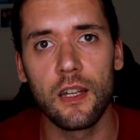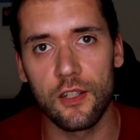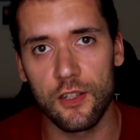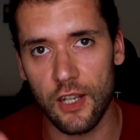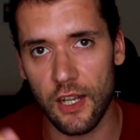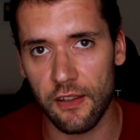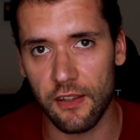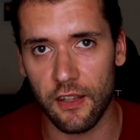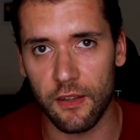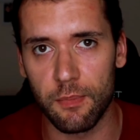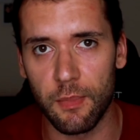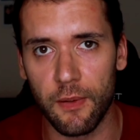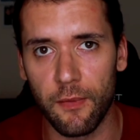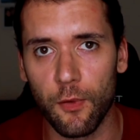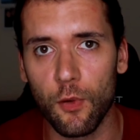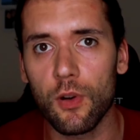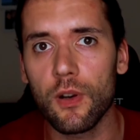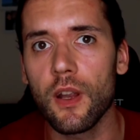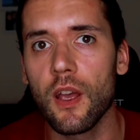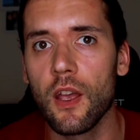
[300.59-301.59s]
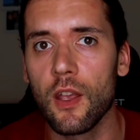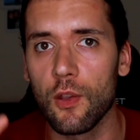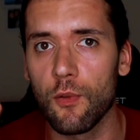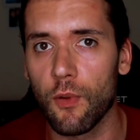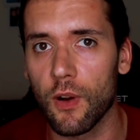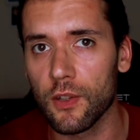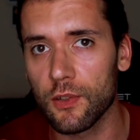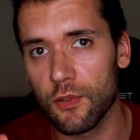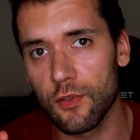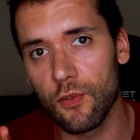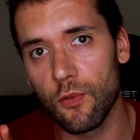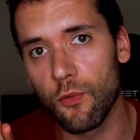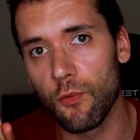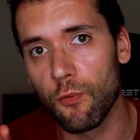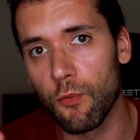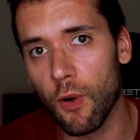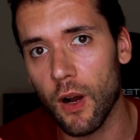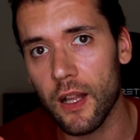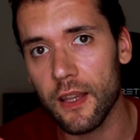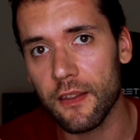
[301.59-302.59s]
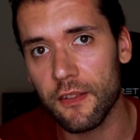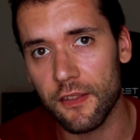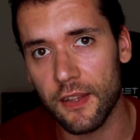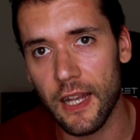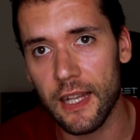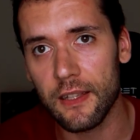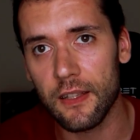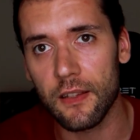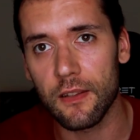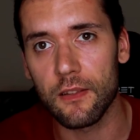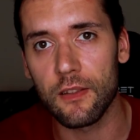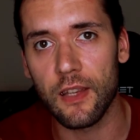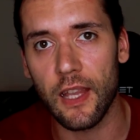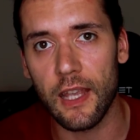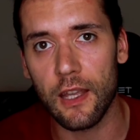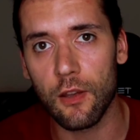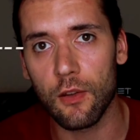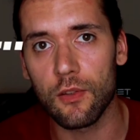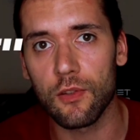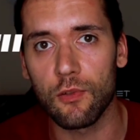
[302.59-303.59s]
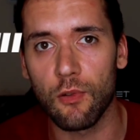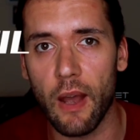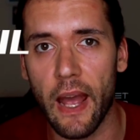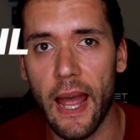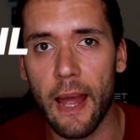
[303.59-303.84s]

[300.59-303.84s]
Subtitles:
just as before, you want to do 1 set taken to